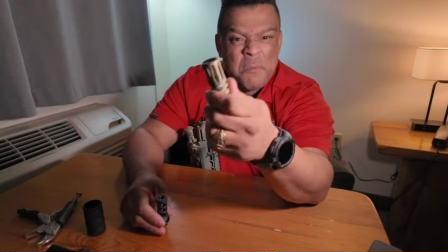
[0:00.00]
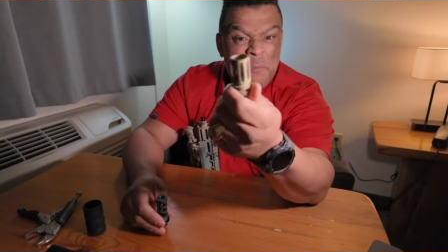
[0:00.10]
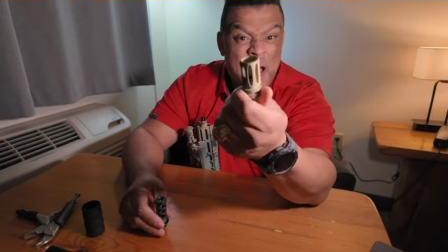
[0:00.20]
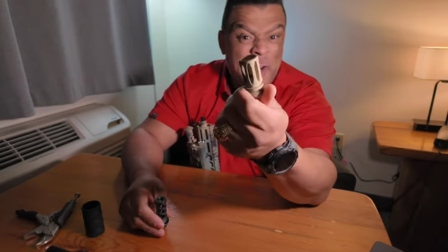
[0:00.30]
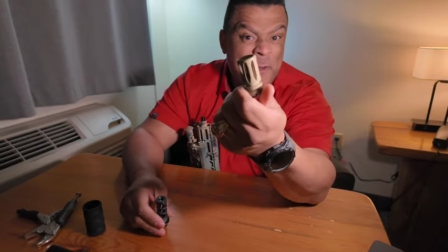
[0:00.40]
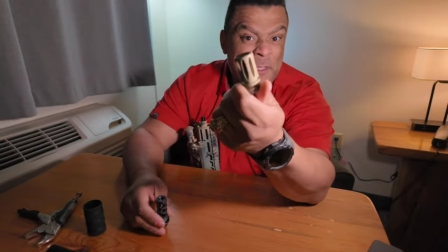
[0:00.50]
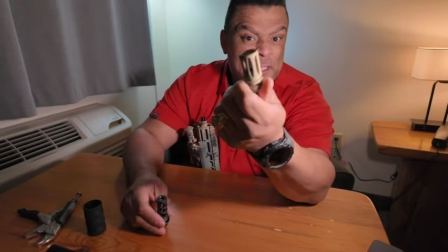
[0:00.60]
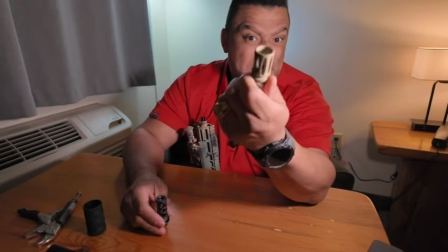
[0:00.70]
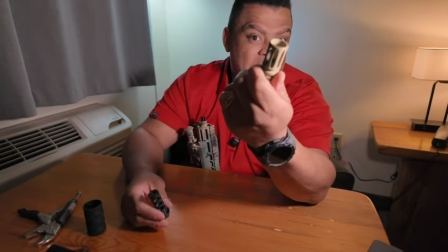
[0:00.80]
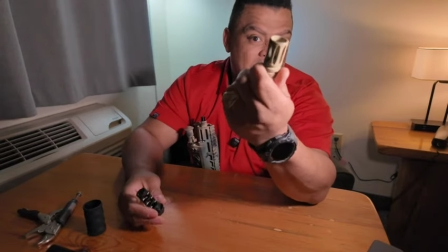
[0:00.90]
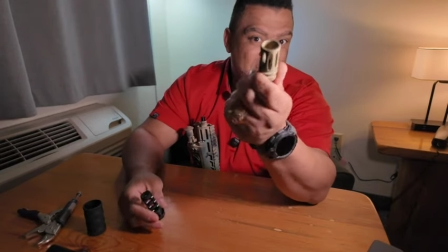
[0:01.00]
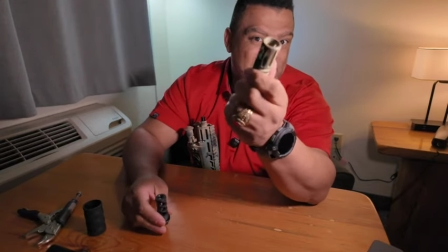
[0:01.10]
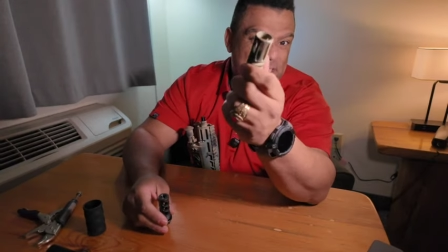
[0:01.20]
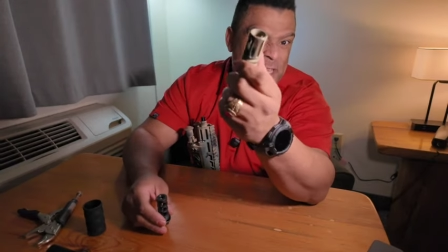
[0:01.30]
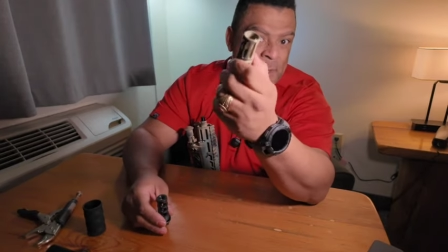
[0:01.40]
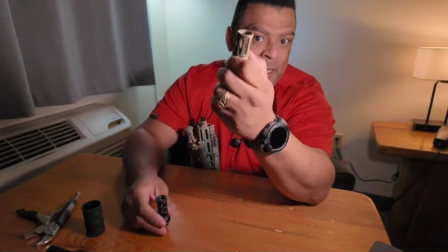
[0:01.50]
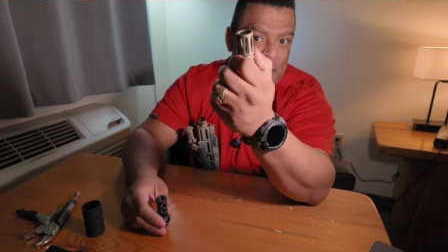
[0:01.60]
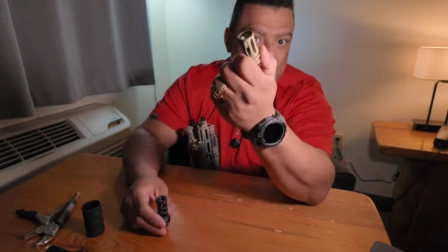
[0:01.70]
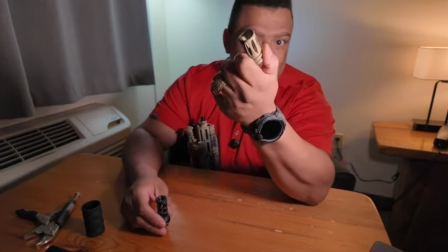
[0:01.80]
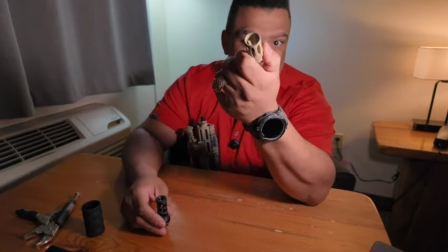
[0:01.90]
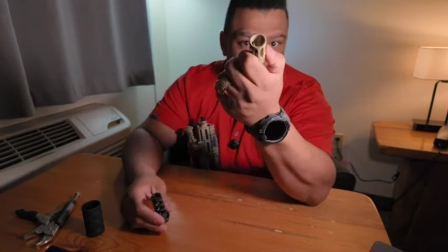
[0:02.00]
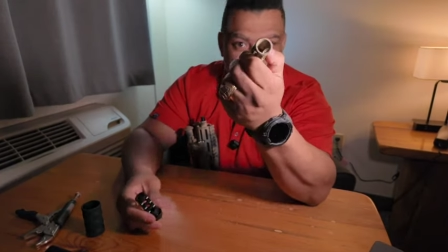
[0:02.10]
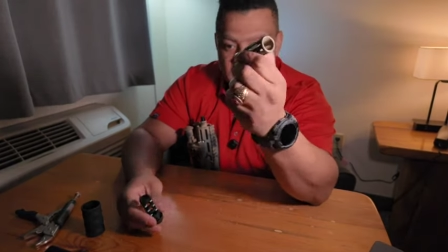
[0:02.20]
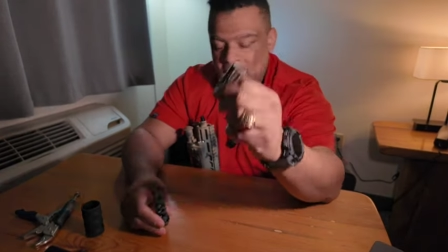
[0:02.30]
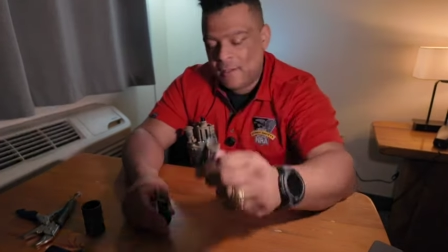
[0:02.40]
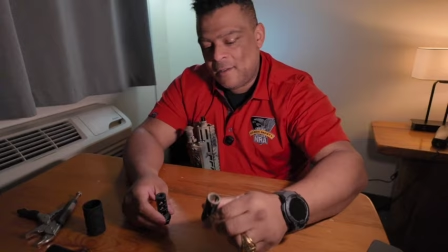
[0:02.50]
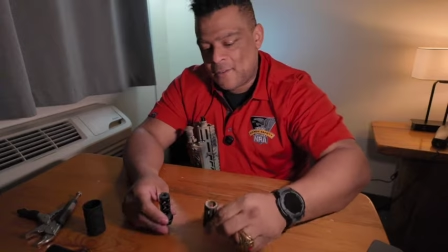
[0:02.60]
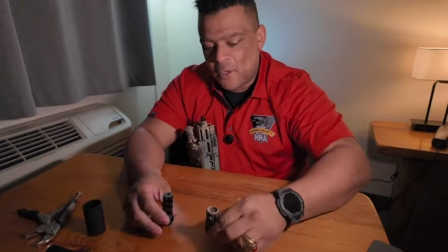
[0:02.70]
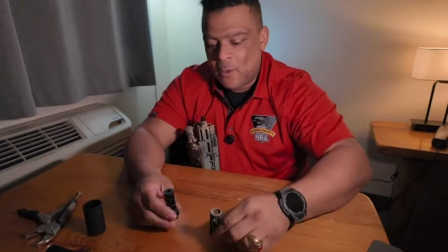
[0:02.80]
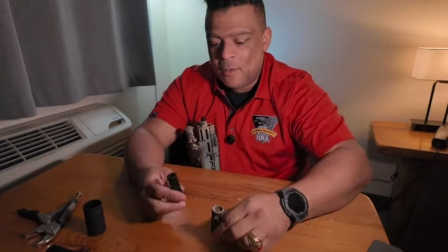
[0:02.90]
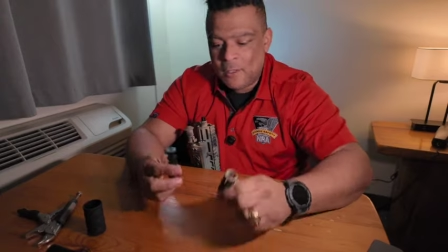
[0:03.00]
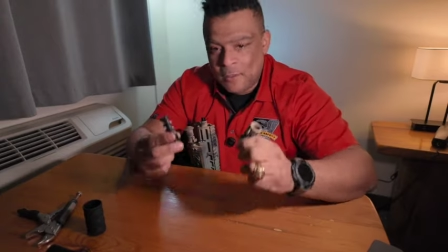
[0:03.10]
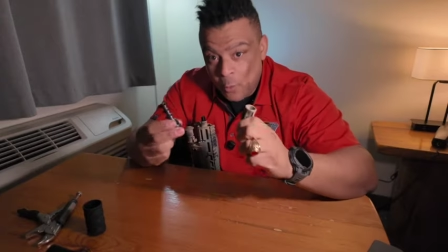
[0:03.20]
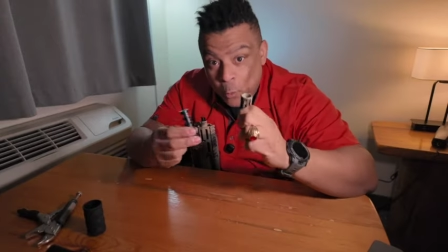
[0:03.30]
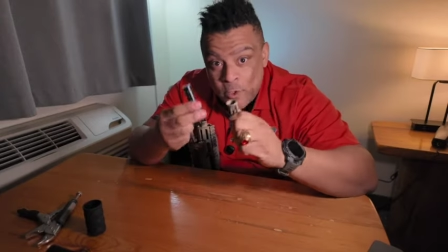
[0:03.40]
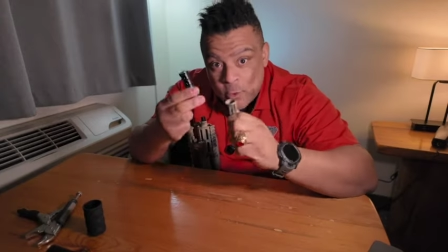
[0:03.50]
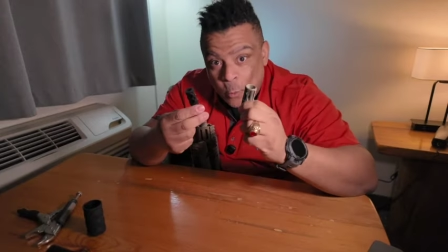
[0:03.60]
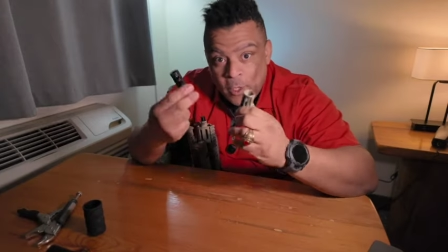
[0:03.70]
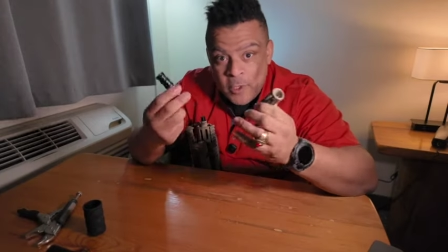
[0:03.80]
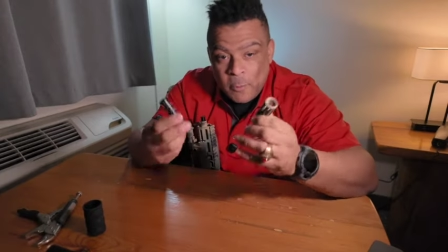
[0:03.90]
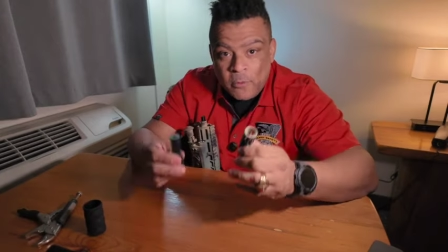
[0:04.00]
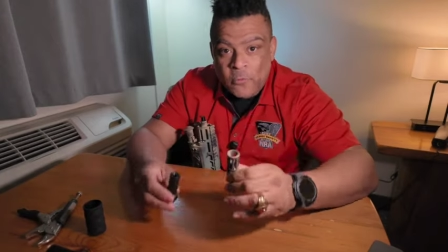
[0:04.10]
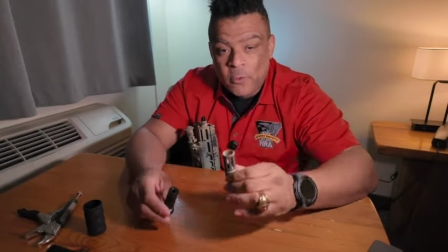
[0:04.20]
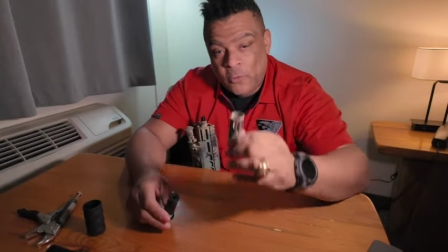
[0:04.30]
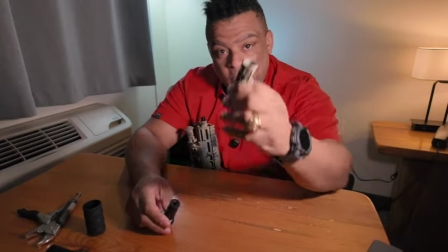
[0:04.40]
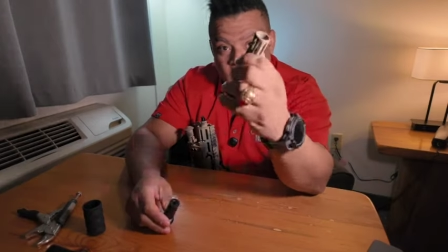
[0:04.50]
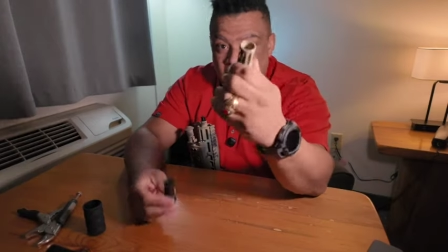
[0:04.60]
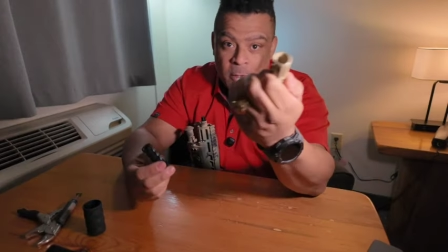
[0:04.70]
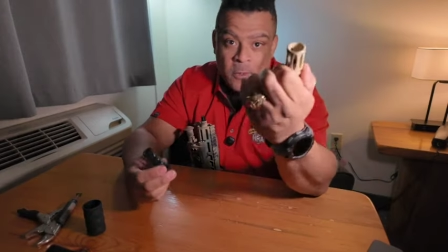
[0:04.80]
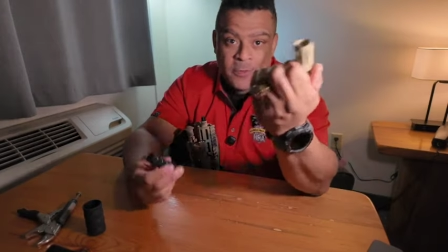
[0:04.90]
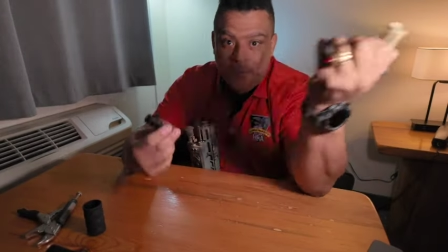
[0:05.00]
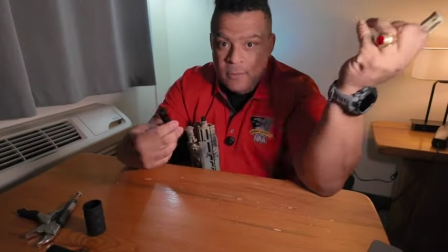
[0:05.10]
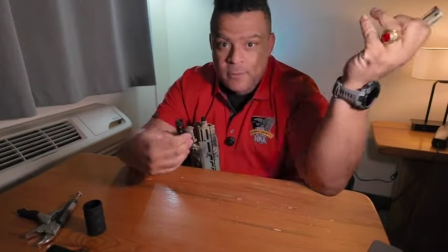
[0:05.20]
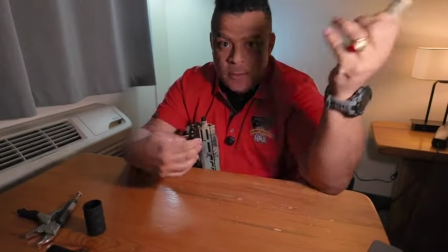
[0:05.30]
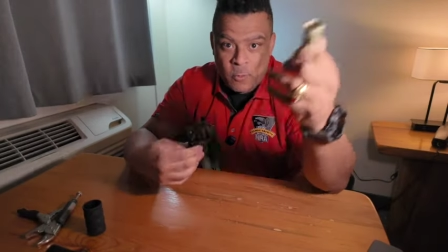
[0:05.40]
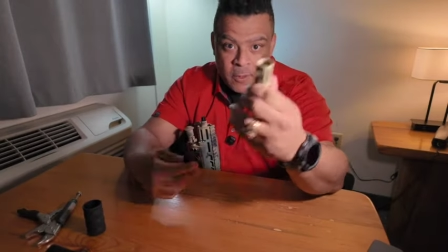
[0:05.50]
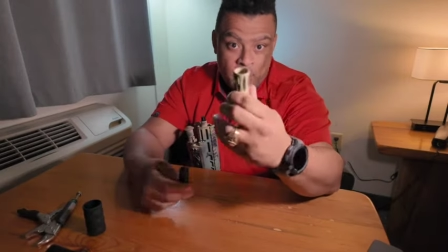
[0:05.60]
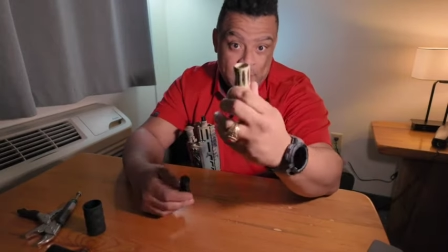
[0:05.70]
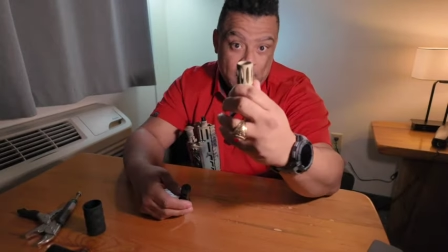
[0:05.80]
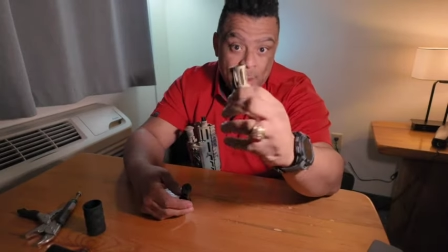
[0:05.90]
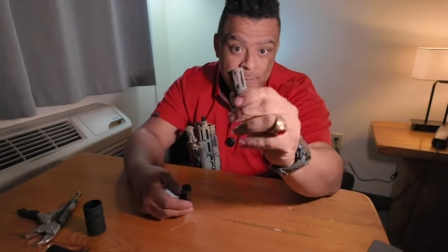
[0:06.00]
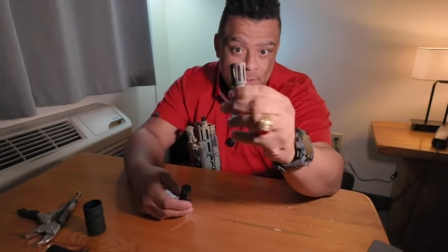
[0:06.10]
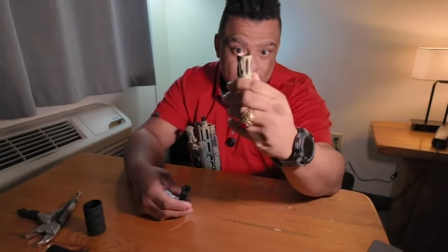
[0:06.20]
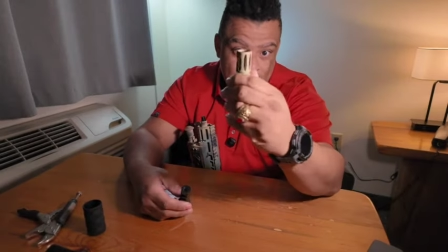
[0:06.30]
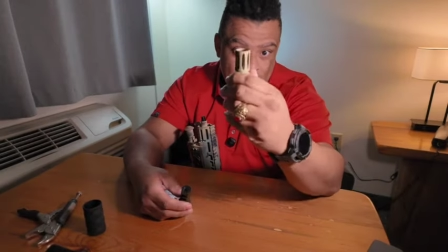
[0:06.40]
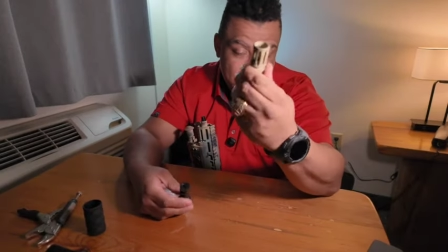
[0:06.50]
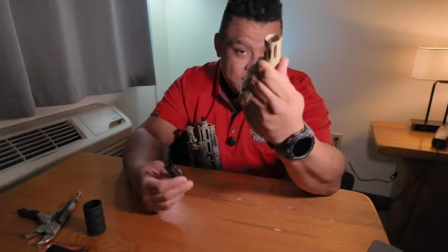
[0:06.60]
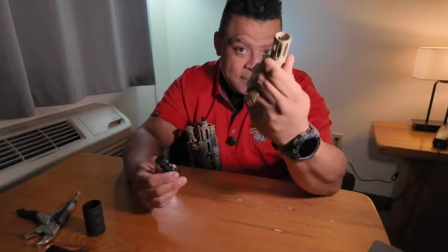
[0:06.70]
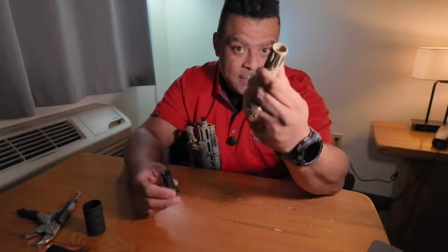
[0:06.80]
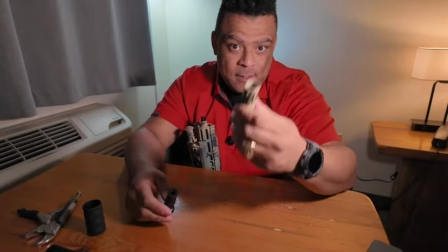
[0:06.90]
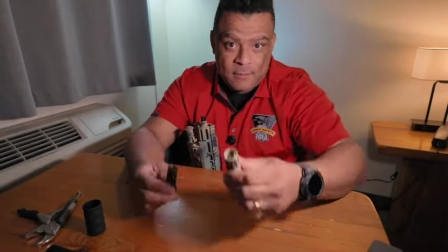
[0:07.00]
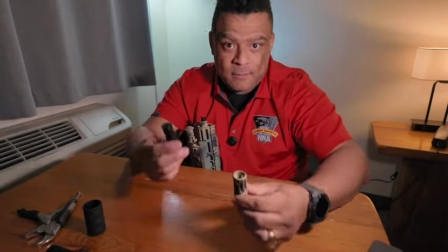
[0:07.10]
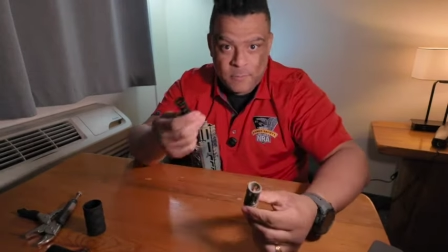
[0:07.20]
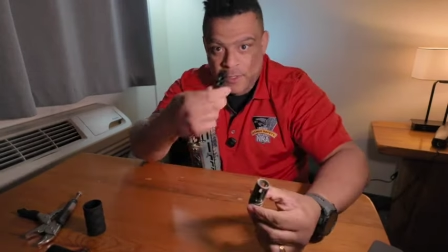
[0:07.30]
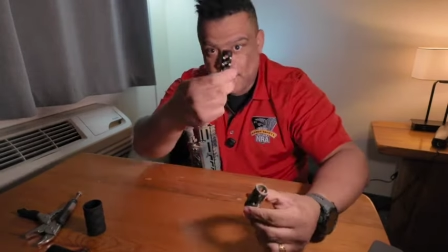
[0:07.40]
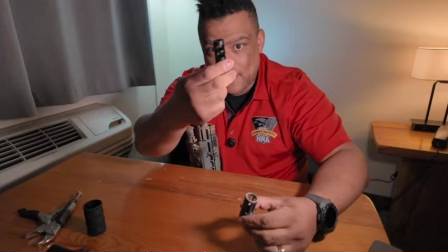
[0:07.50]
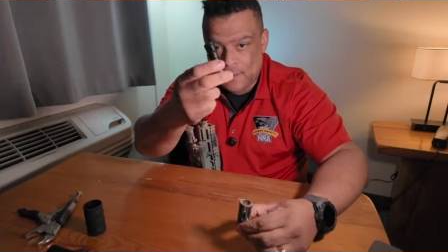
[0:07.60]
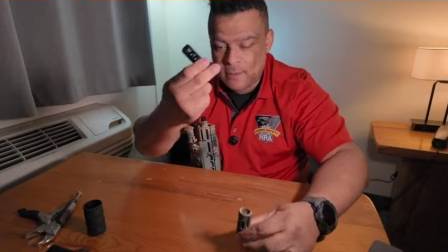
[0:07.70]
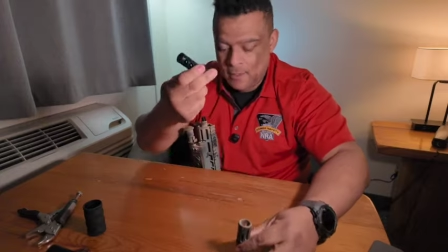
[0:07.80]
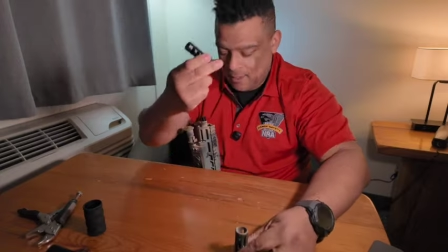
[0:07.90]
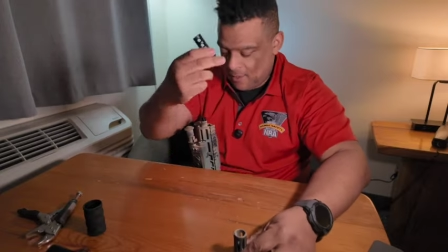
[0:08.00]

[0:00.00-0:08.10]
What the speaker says: moderately semi-loud, right? So which one you prefer? If you're okay with the whip when it comes, then this is it. But this